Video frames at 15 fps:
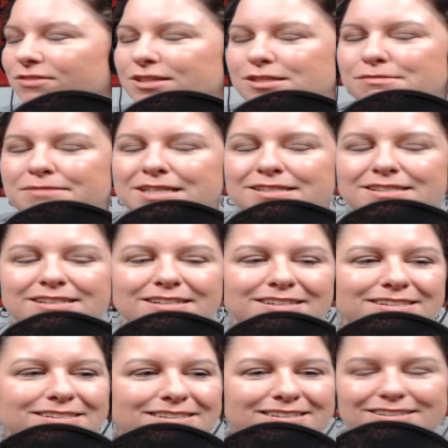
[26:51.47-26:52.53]
of the
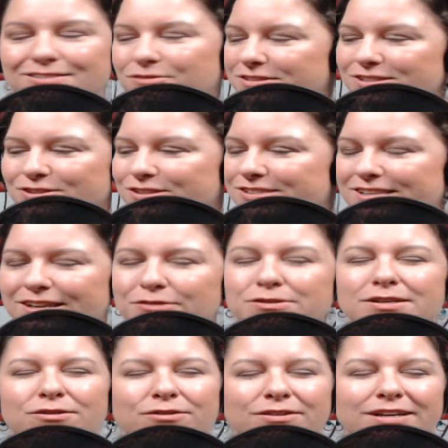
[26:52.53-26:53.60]
spiciness, and until you said that, I was
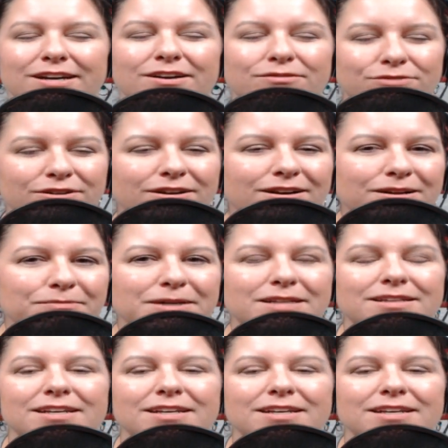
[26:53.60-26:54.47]
like, oh yeah, I forgot about